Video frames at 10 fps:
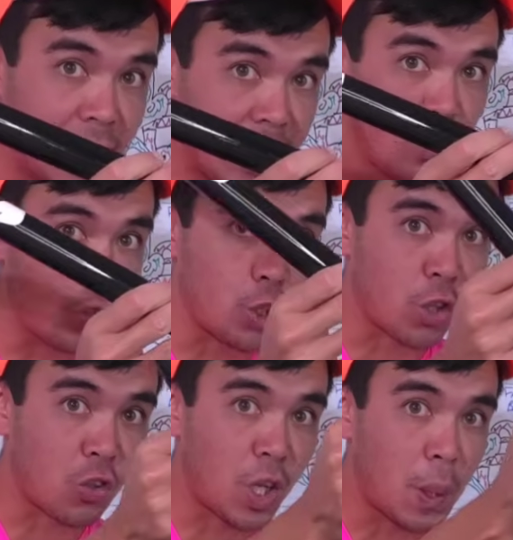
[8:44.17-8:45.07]
It is
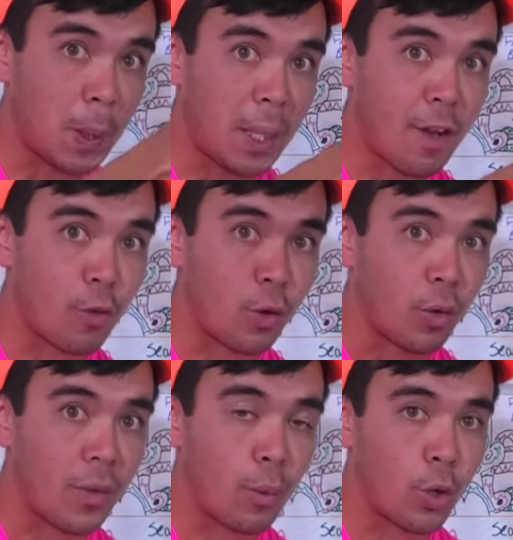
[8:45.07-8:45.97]
just a
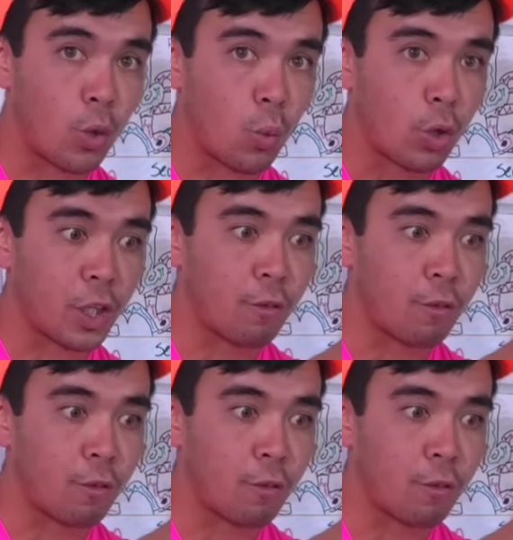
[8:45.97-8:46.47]
lever that we are working